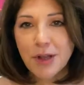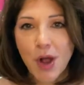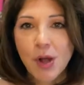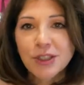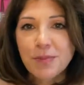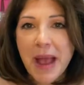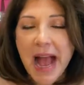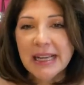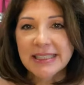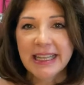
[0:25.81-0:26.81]
Coach
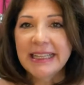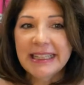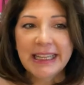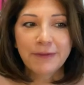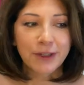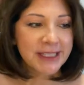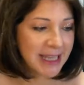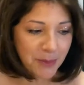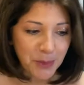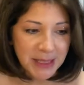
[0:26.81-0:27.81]
bags lately for
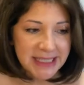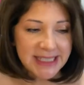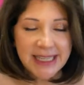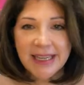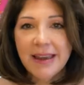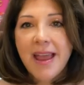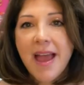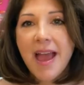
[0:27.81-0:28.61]
some reason,